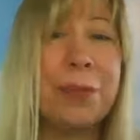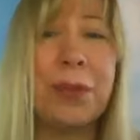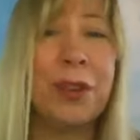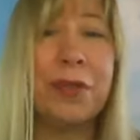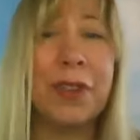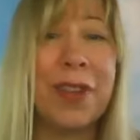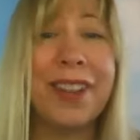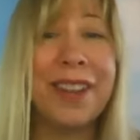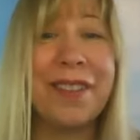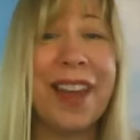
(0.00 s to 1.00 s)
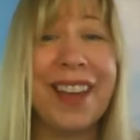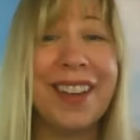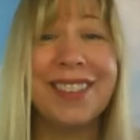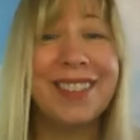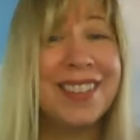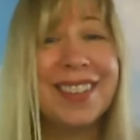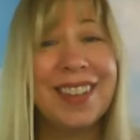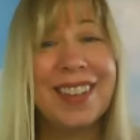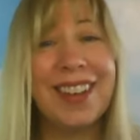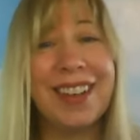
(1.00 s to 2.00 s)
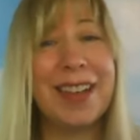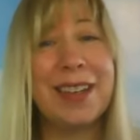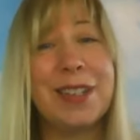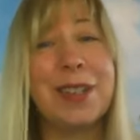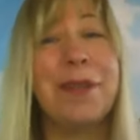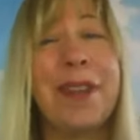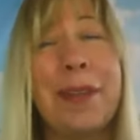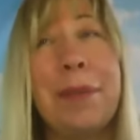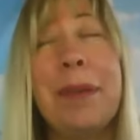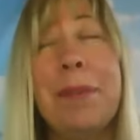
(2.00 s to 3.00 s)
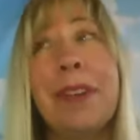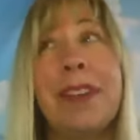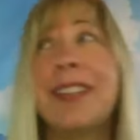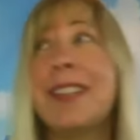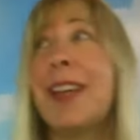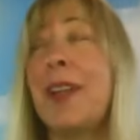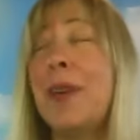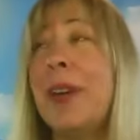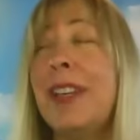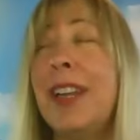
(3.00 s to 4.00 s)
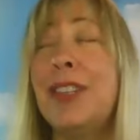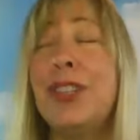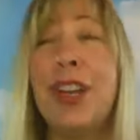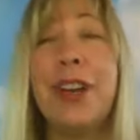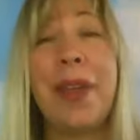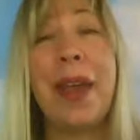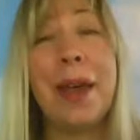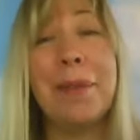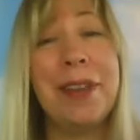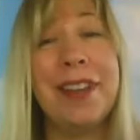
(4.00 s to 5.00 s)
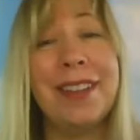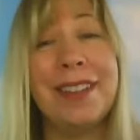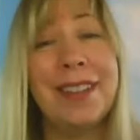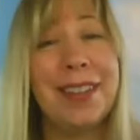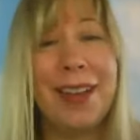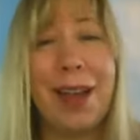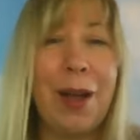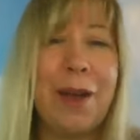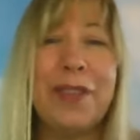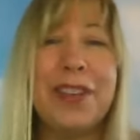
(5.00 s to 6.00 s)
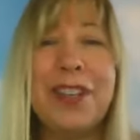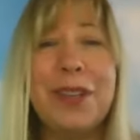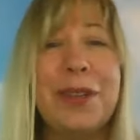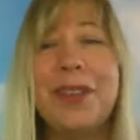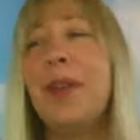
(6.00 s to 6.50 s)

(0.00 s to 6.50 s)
beautiful. I love that. Mm-hmm. I just love that people can get together and share that, because how often do you